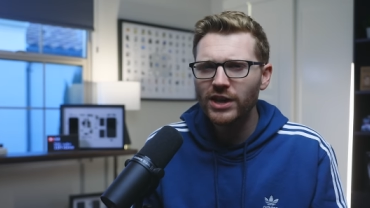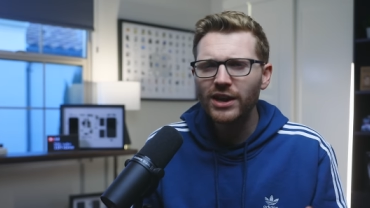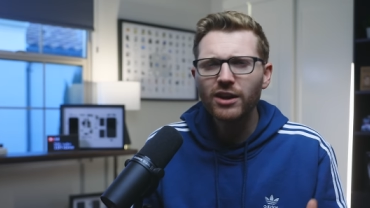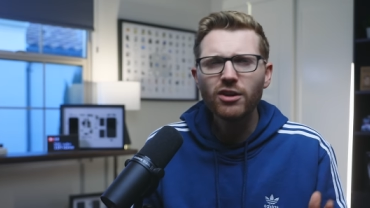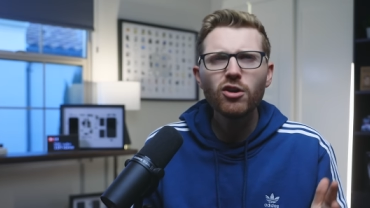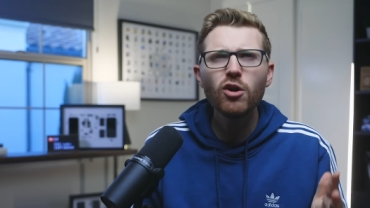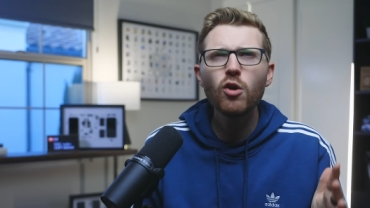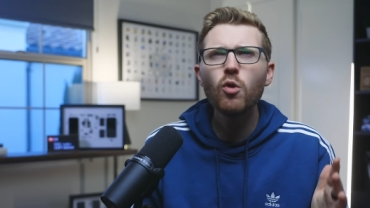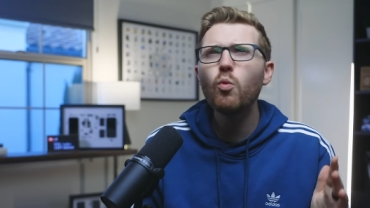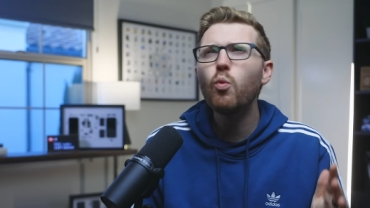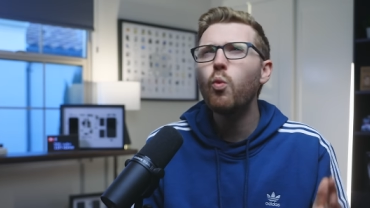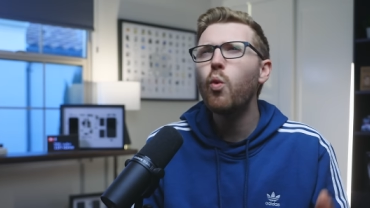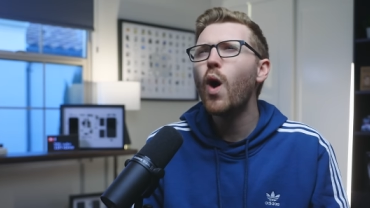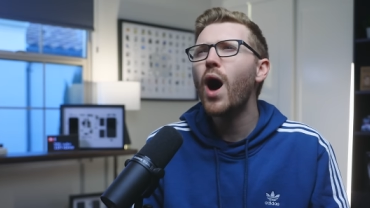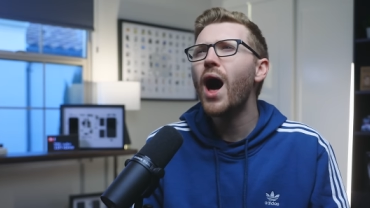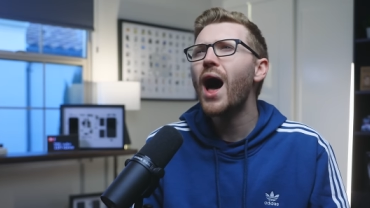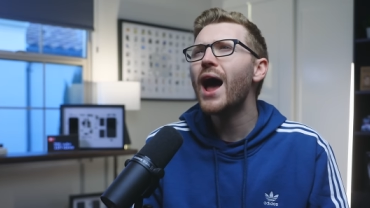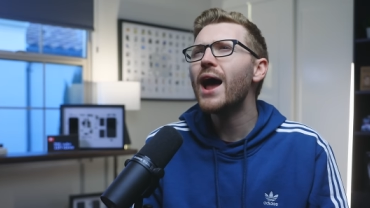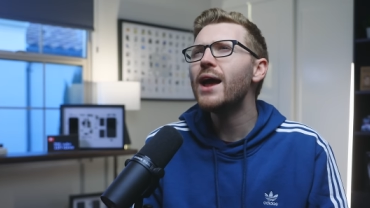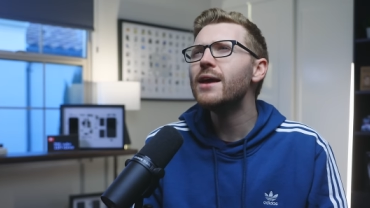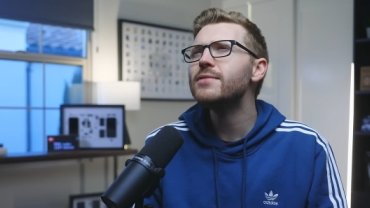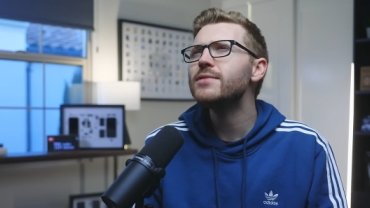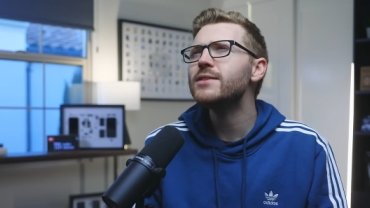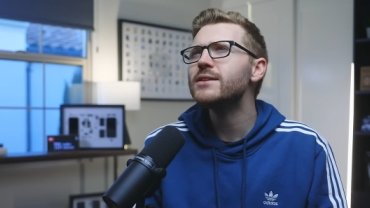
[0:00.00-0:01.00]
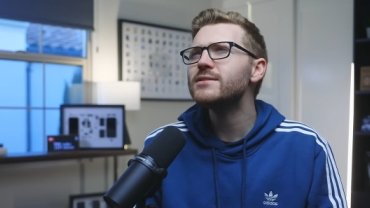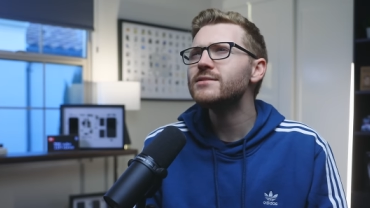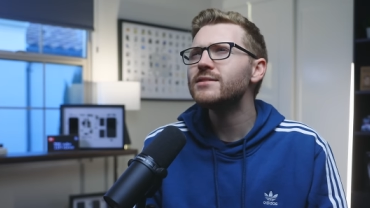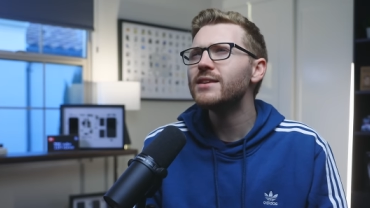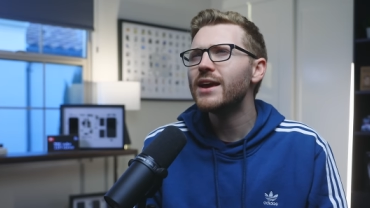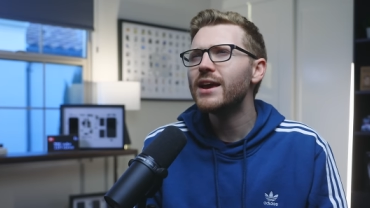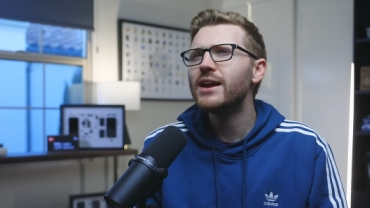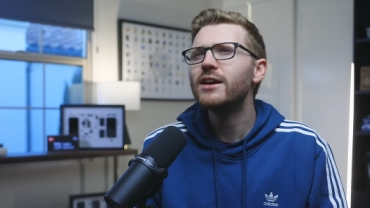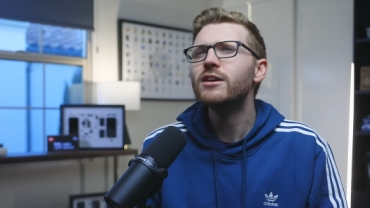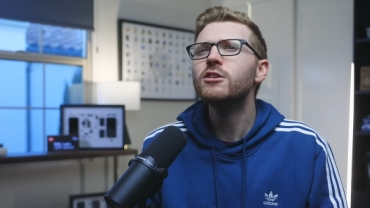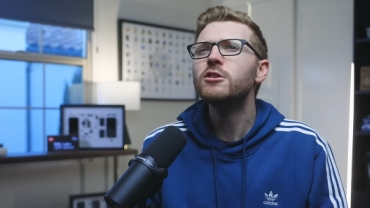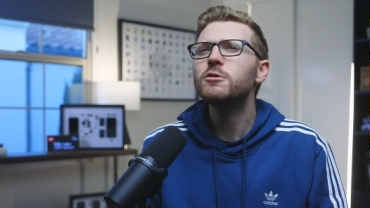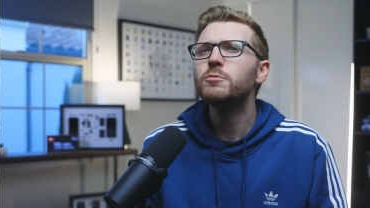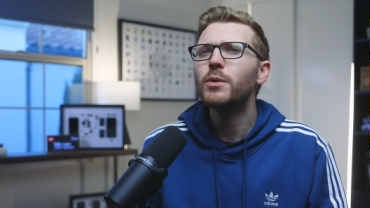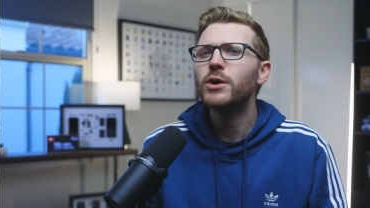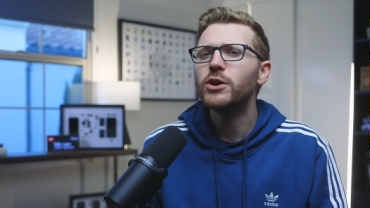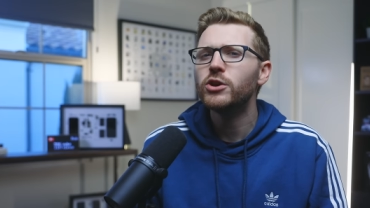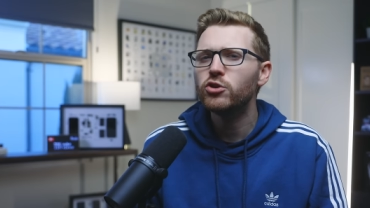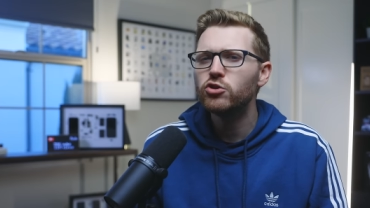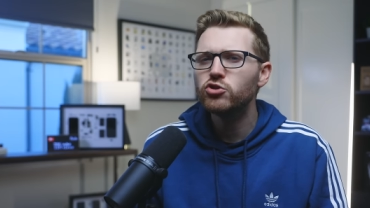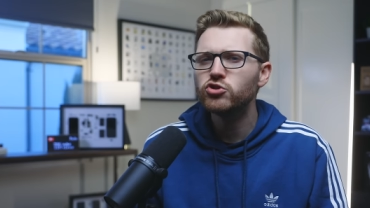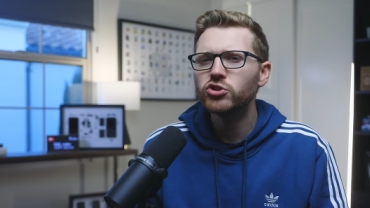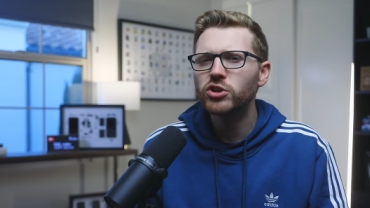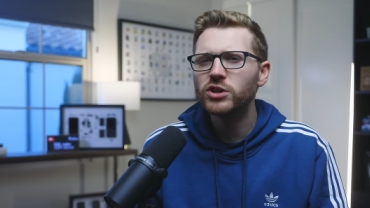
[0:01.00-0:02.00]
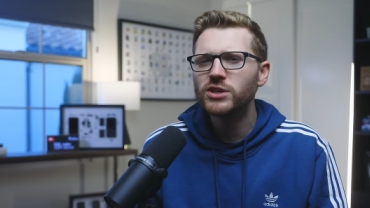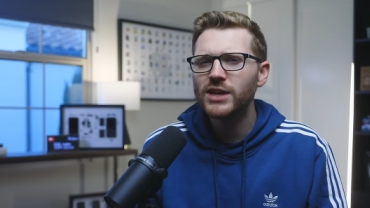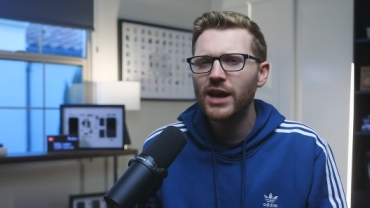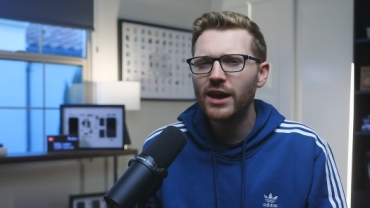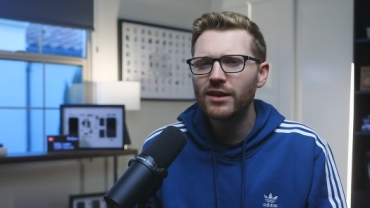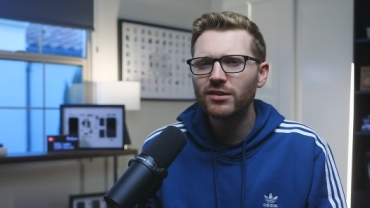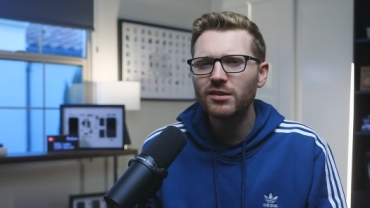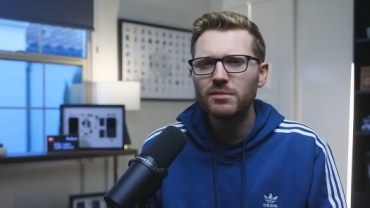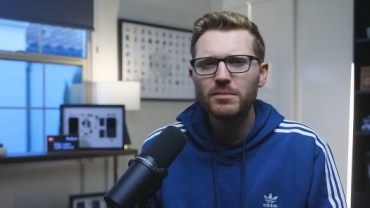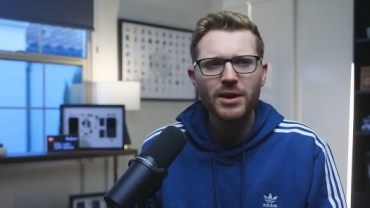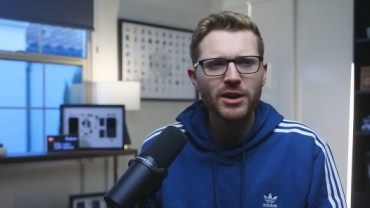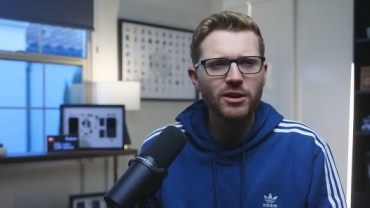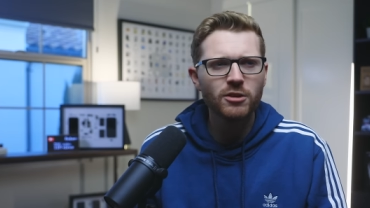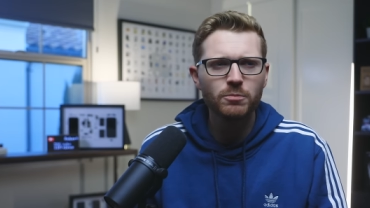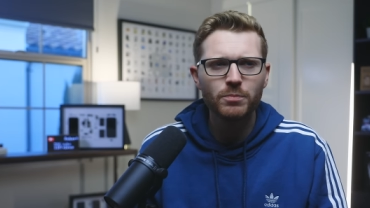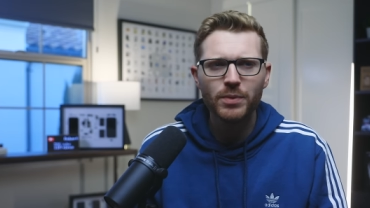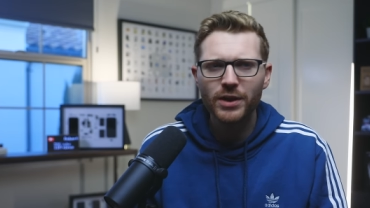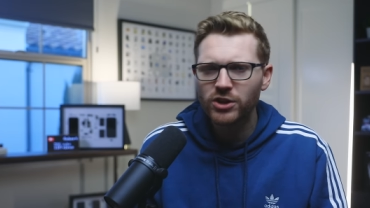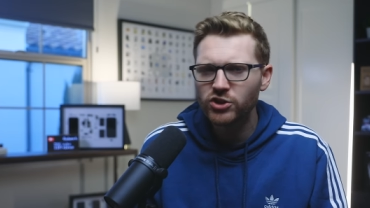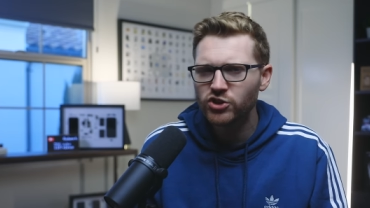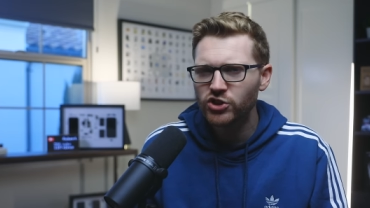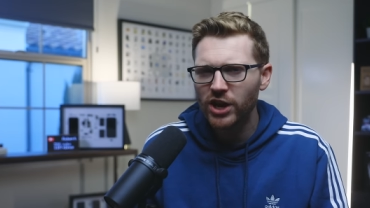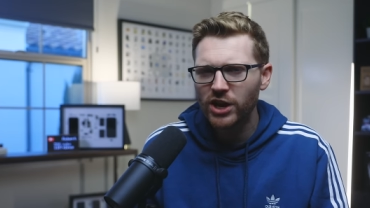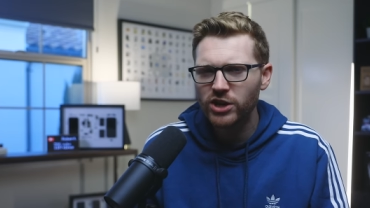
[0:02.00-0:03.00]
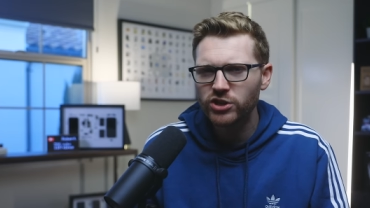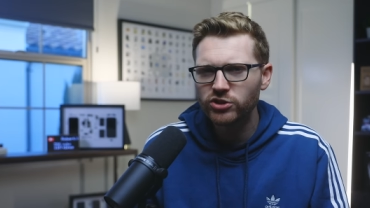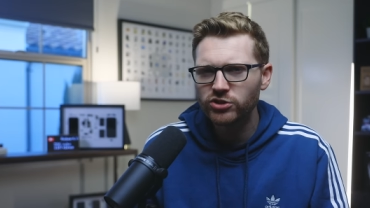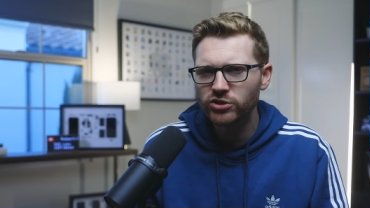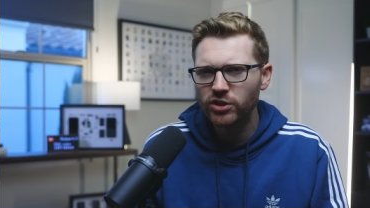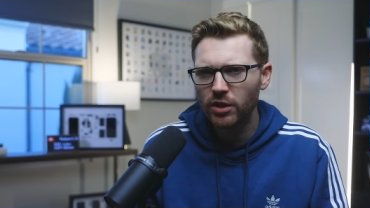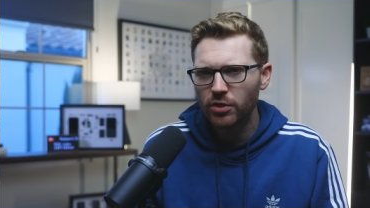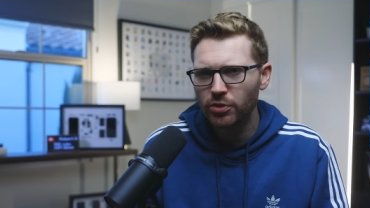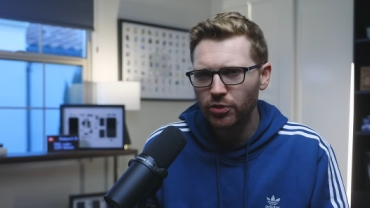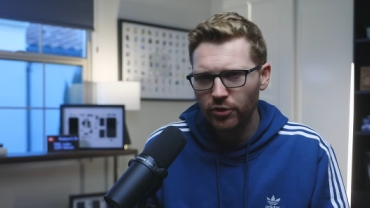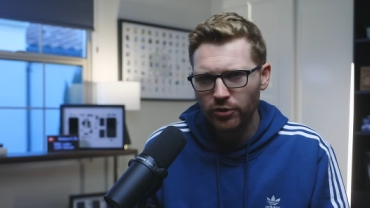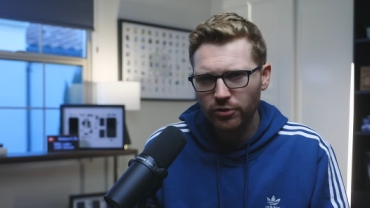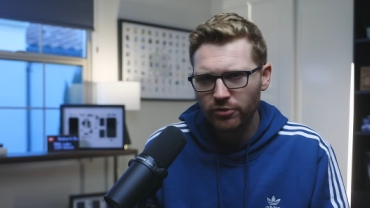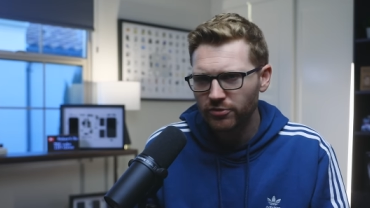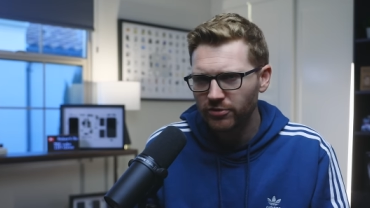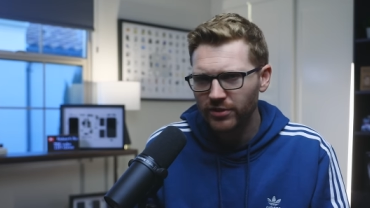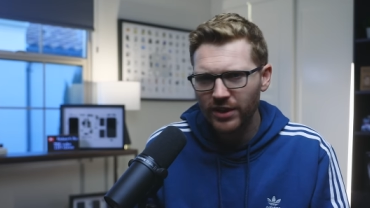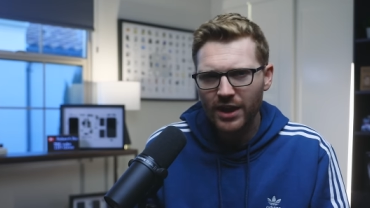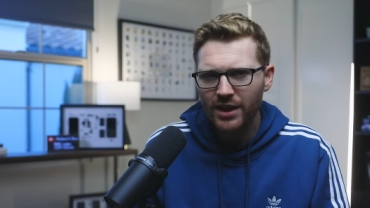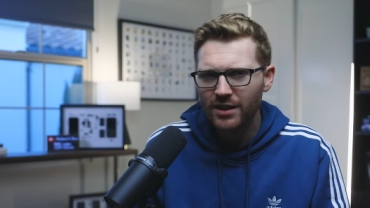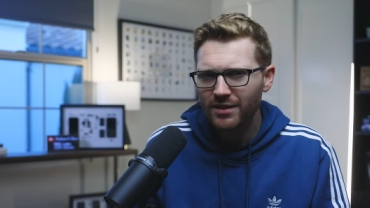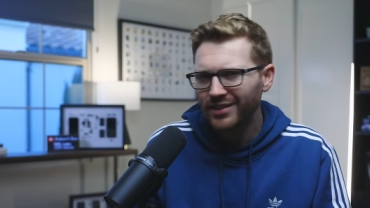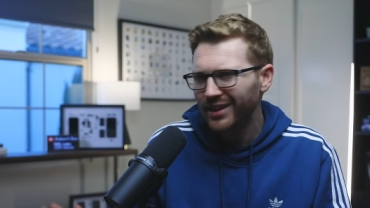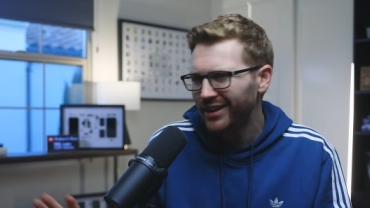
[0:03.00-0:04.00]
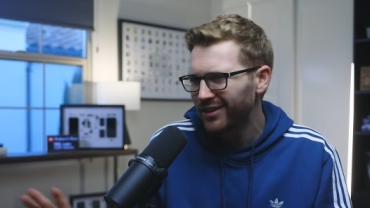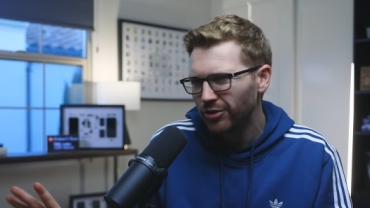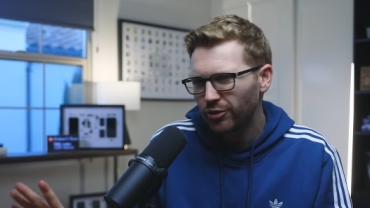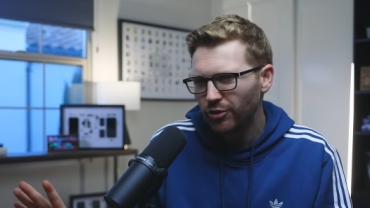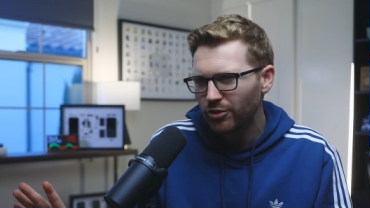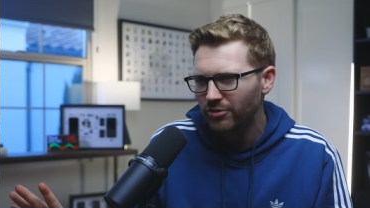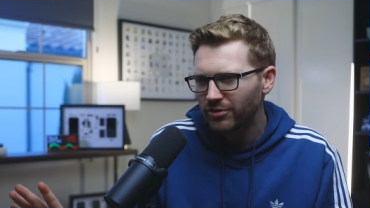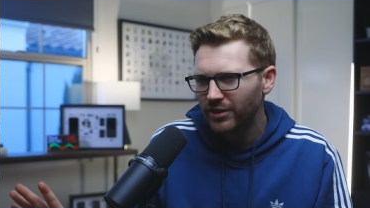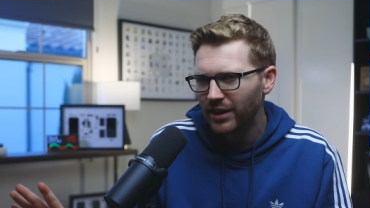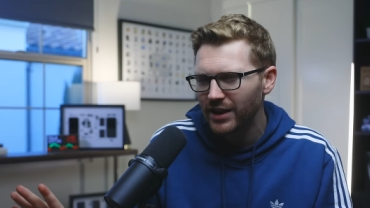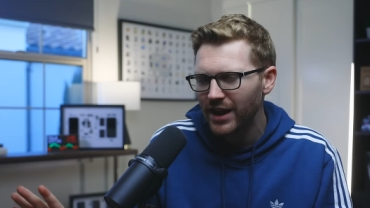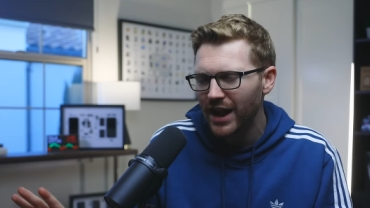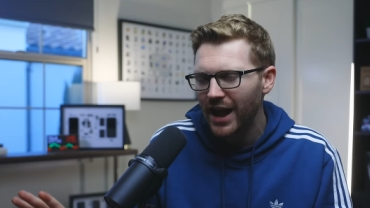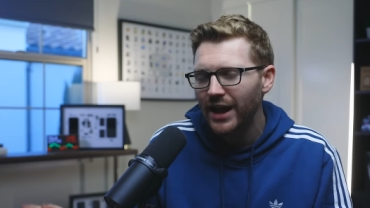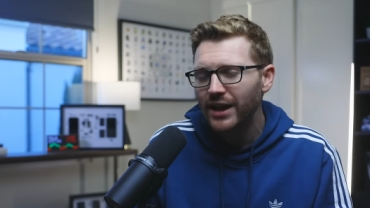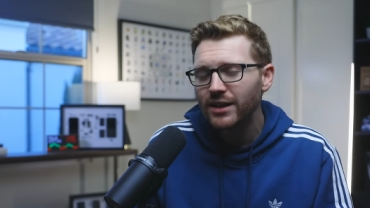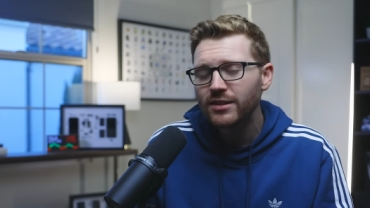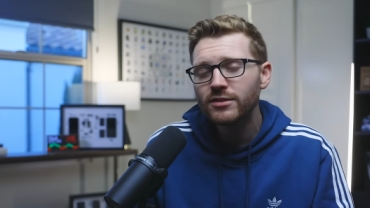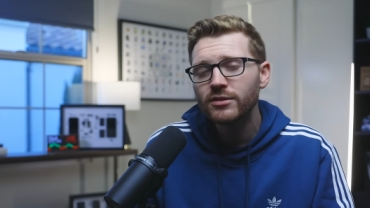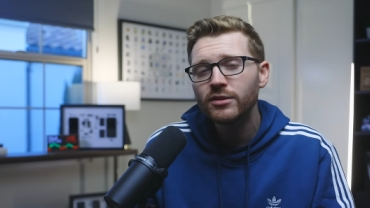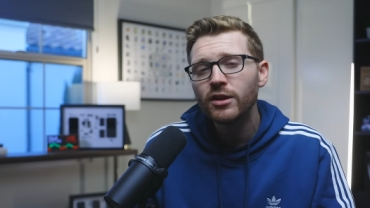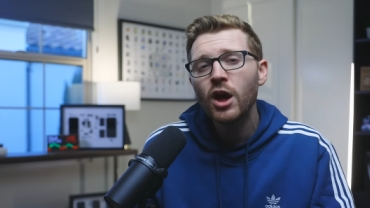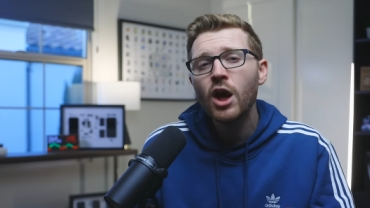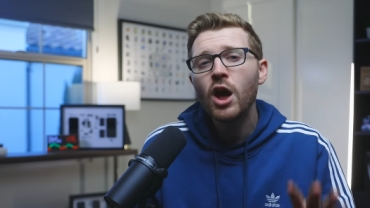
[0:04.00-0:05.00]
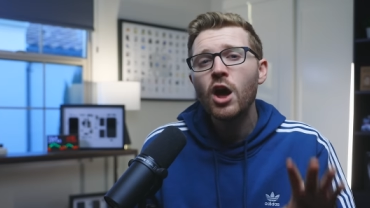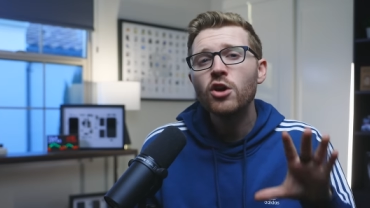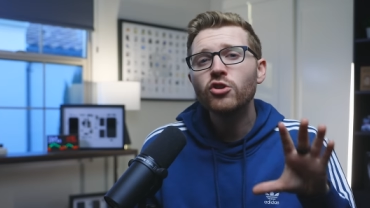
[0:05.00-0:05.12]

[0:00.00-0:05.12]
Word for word: I don't know why this is, but usually Tesla makes big changes on Thursdays, like Thursday nights.